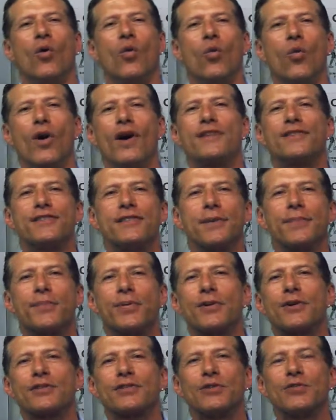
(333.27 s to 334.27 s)
Once the
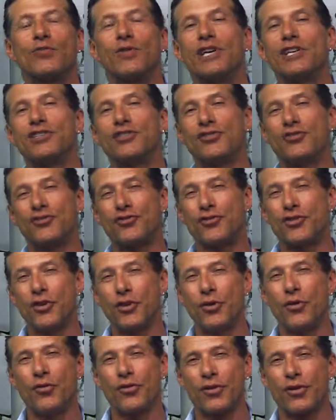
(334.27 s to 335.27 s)
person reaches
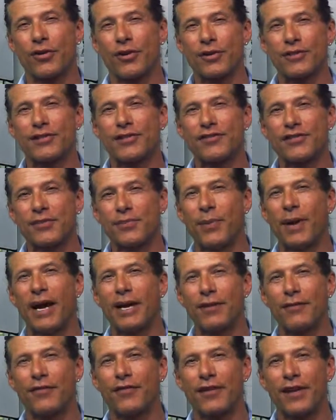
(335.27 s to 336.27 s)
2/3 of
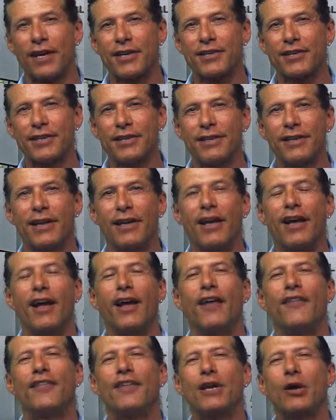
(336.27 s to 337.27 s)
spinal
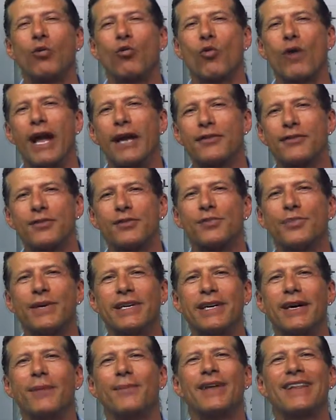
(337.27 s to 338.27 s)
flexion, the erectors
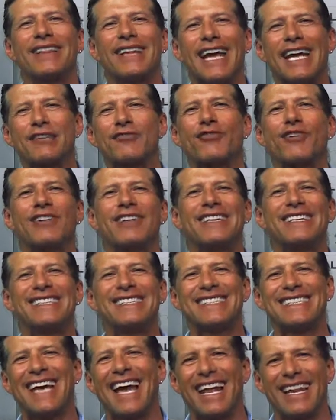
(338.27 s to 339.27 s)
become electrically
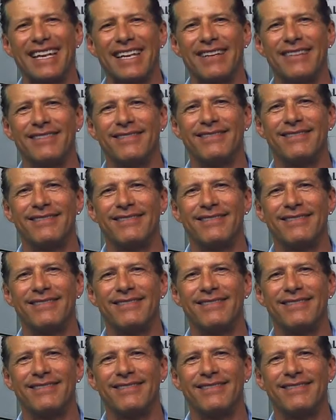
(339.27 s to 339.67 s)
silent.